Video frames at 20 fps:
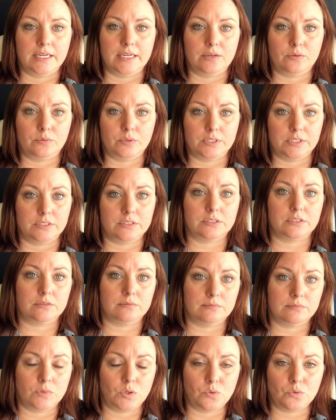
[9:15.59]
It was
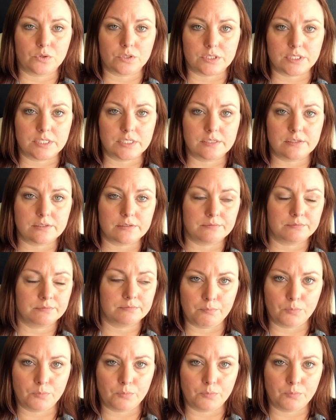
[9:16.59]
horses,